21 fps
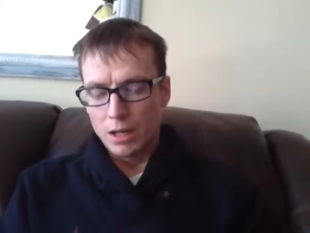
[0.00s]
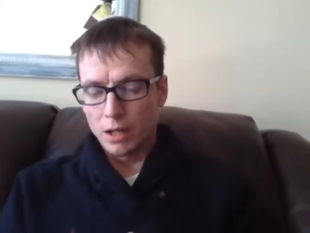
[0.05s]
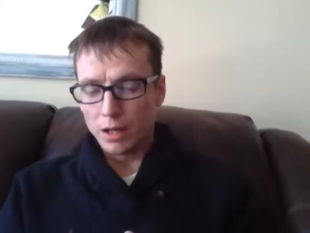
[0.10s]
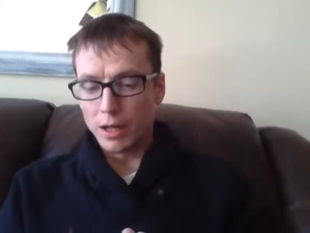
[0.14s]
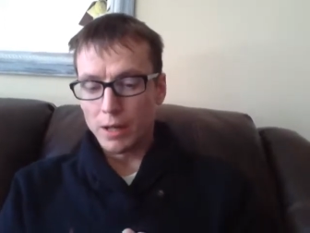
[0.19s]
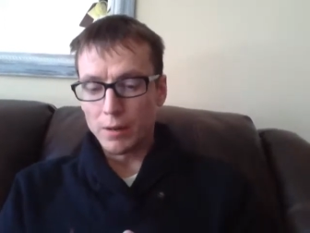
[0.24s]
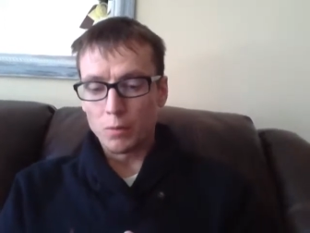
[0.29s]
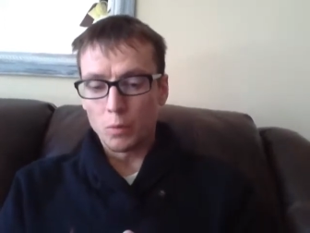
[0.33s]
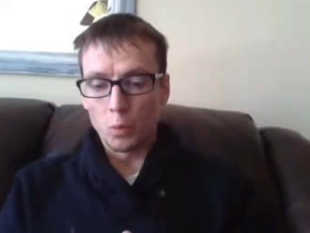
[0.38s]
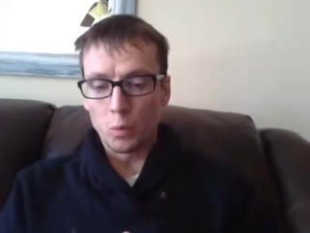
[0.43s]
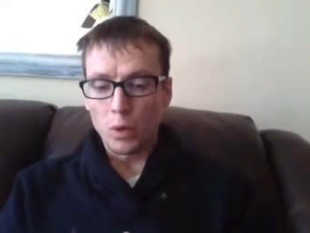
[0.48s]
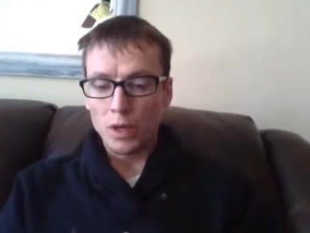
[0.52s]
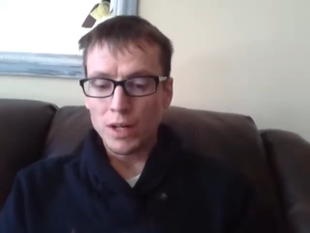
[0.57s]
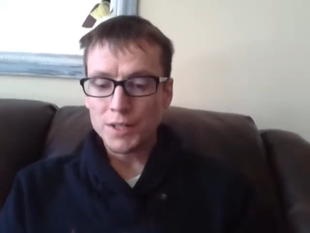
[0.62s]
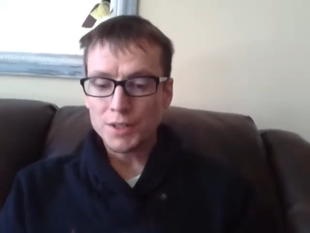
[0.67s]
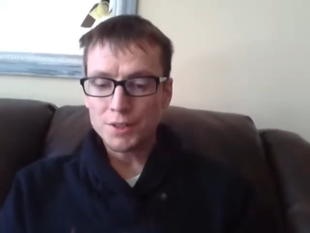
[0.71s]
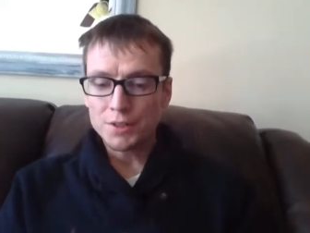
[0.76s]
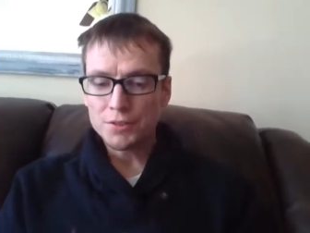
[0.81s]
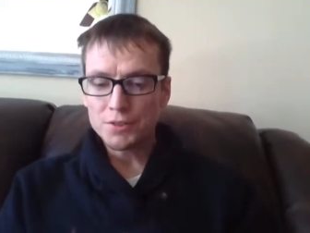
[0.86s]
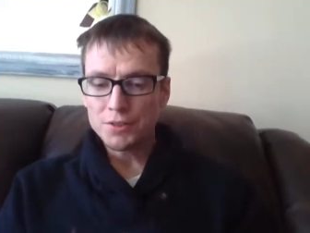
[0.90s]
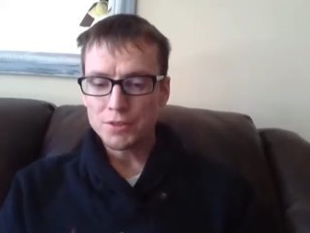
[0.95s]
All right, why
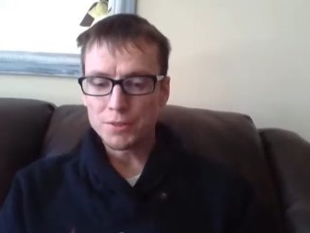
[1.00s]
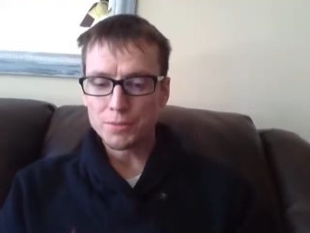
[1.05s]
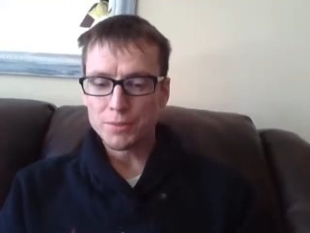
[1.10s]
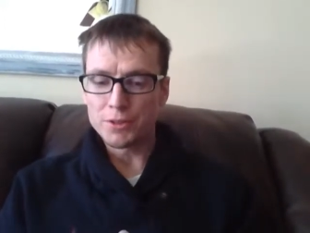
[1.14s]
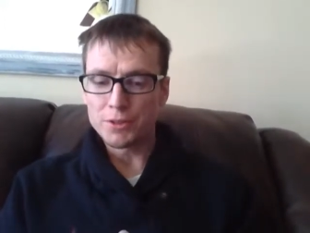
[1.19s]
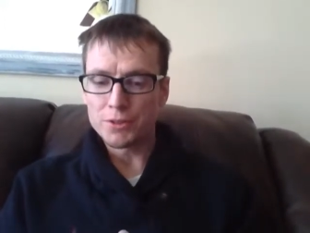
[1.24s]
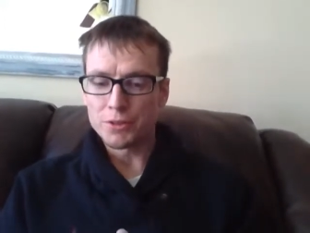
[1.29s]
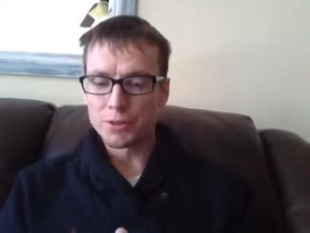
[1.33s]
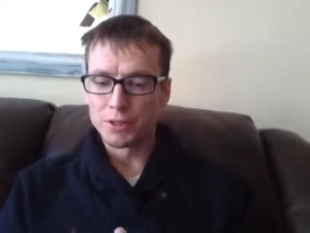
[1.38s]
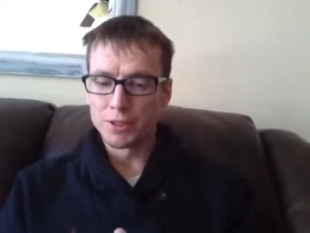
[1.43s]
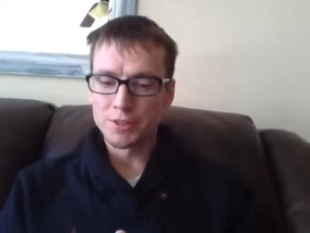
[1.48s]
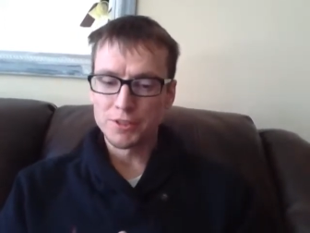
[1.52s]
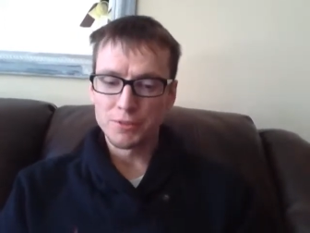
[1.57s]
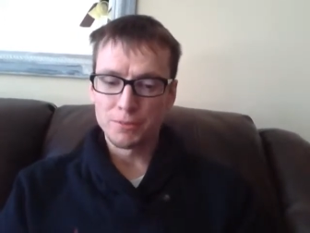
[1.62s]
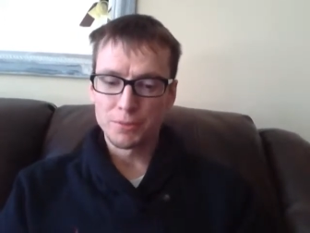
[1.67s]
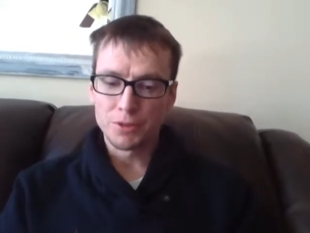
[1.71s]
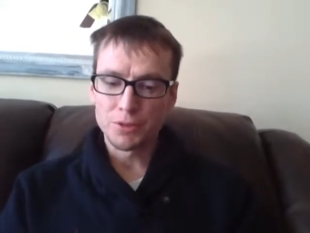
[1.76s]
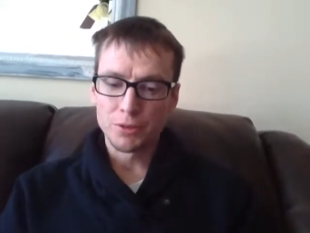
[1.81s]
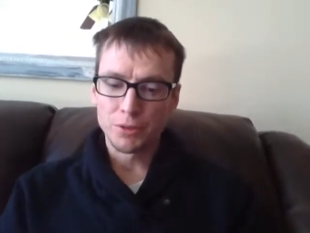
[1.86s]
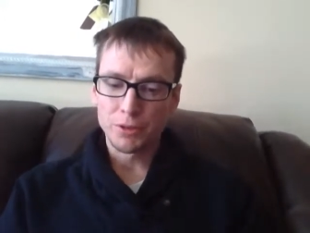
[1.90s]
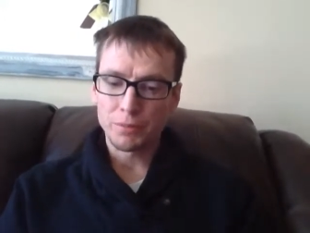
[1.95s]
does the mutualism
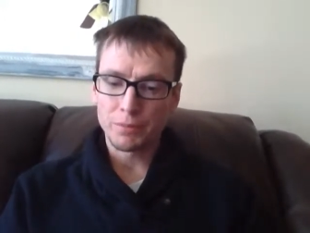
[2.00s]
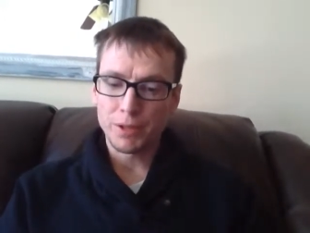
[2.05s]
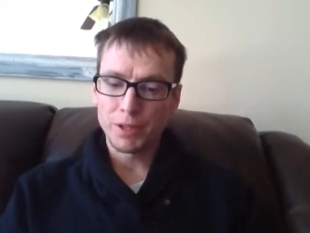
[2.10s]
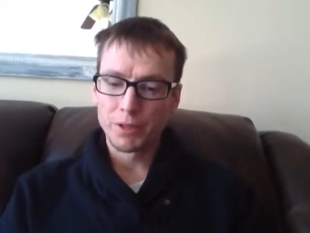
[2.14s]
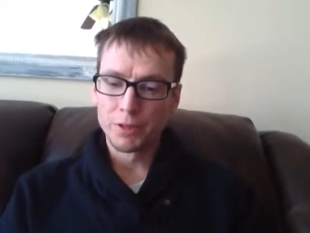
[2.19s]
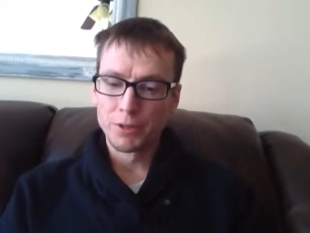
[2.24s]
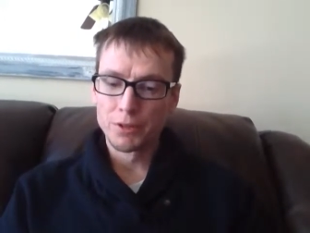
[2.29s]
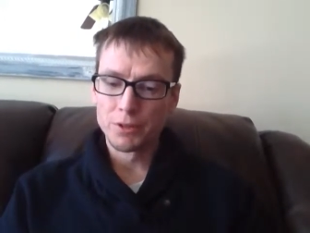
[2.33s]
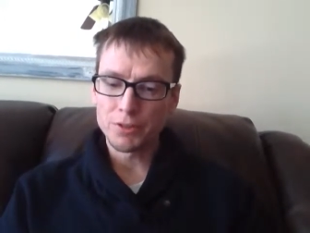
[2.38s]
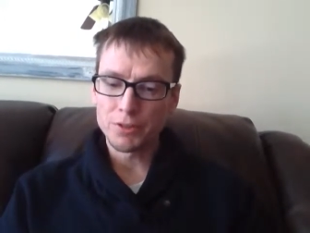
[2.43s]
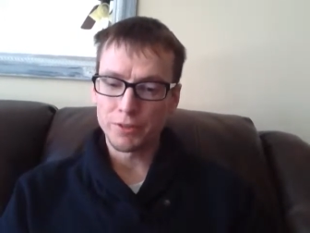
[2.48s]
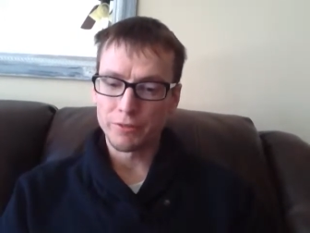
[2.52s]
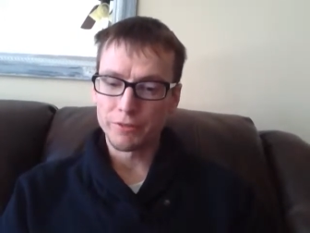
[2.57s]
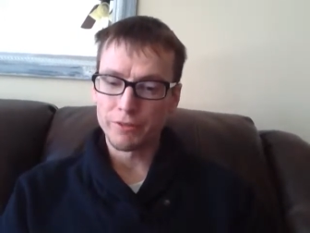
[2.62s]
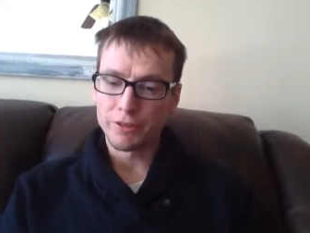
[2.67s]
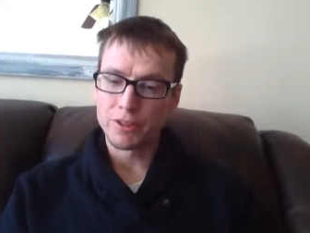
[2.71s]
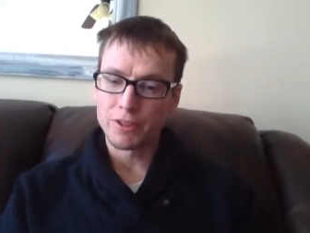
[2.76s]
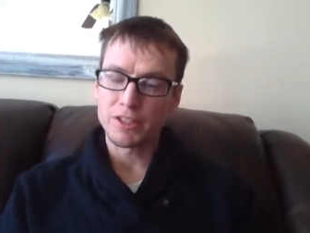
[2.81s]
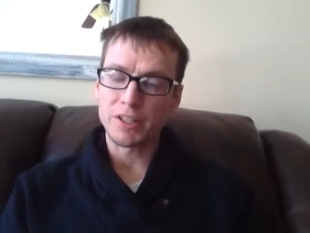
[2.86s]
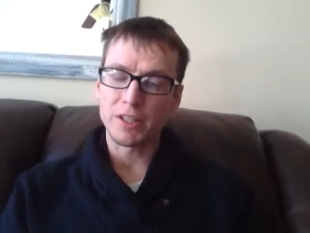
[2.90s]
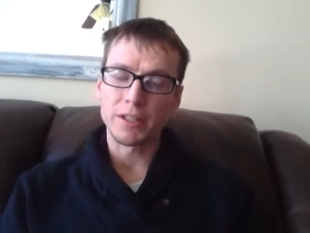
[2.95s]
between beetles and
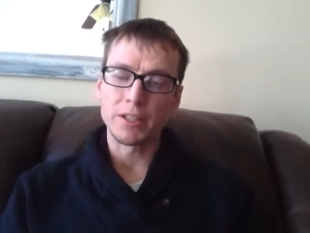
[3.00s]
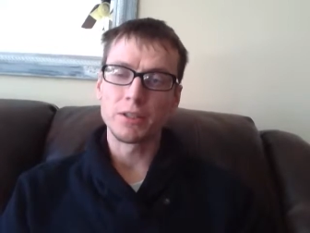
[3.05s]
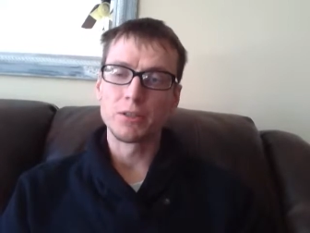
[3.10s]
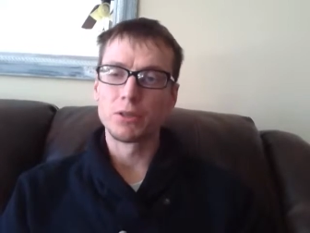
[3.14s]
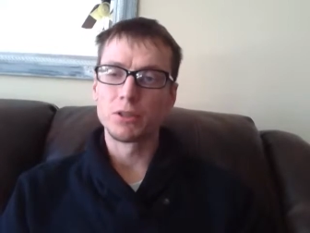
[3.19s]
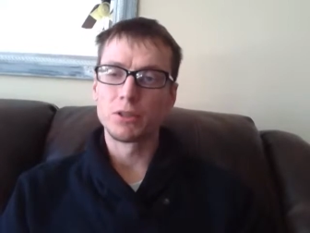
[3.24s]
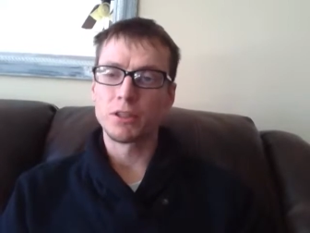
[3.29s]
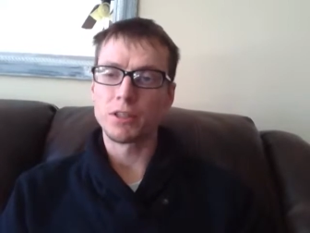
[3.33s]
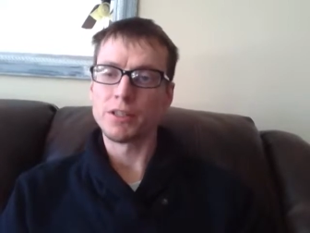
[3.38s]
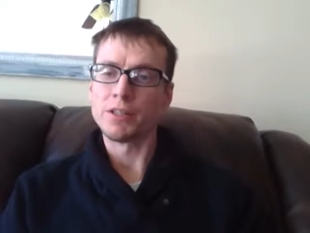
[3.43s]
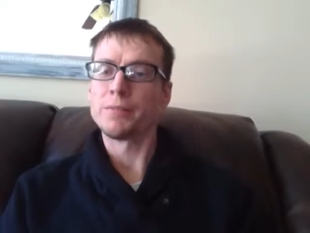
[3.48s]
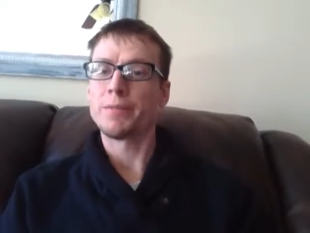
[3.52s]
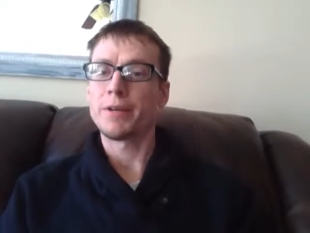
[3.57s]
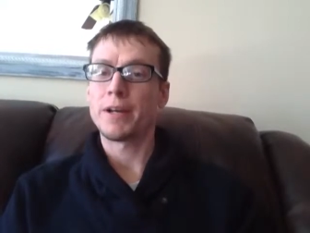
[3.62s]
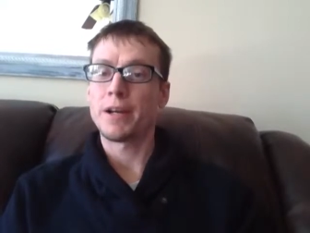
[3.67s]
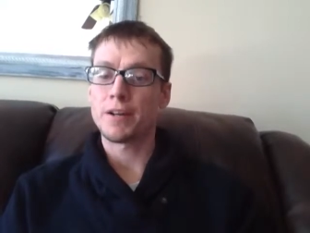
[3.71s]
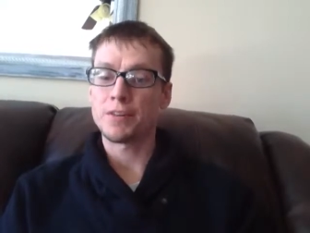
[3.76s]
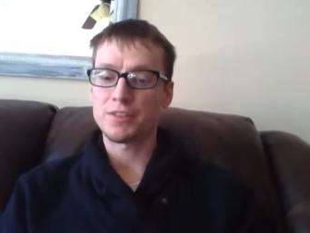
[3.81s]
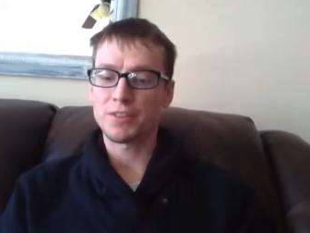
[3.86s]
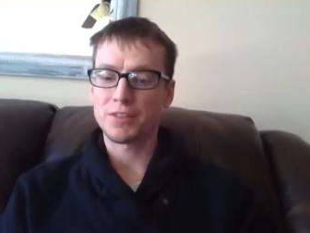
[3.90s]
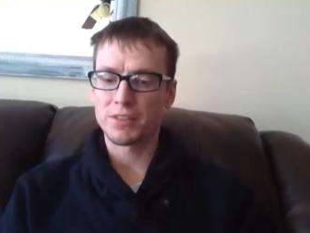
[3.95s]
fungi equal a
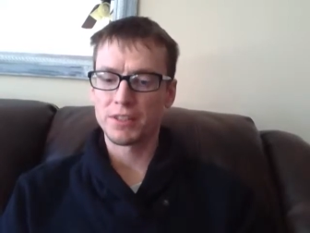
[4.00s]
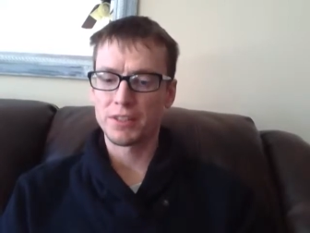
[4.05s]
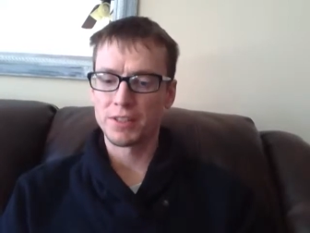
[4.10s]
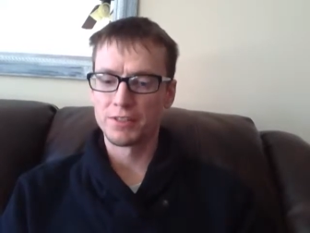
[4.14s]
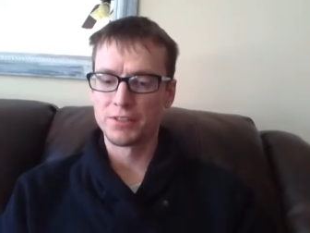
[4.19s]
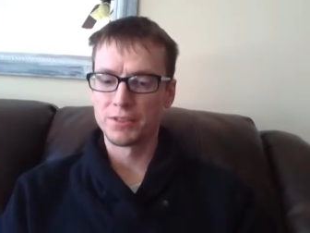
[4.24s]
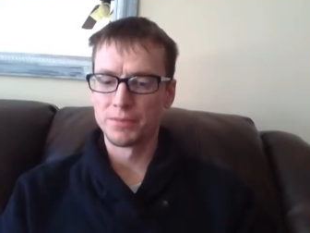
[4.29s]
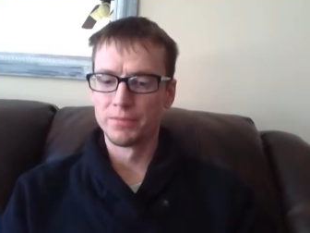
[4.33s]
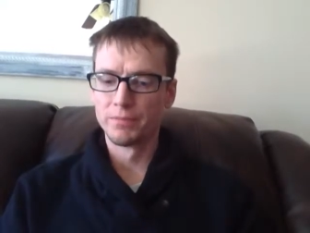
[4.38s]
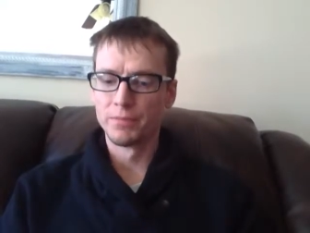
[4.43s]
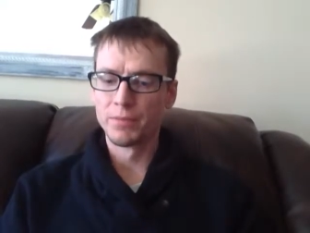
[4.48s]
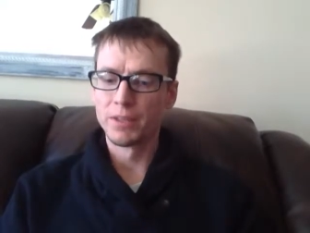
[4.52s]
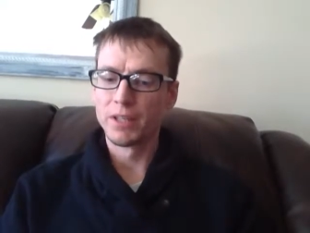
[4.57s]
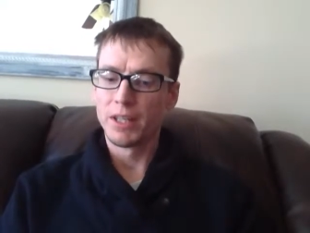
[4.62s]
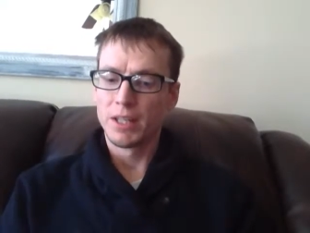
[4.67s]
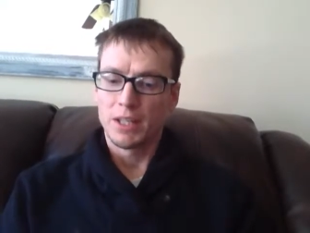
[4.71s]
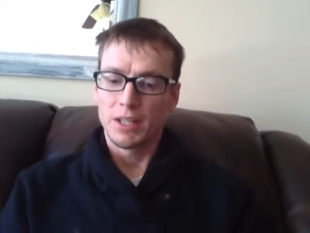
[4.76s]
parasitism?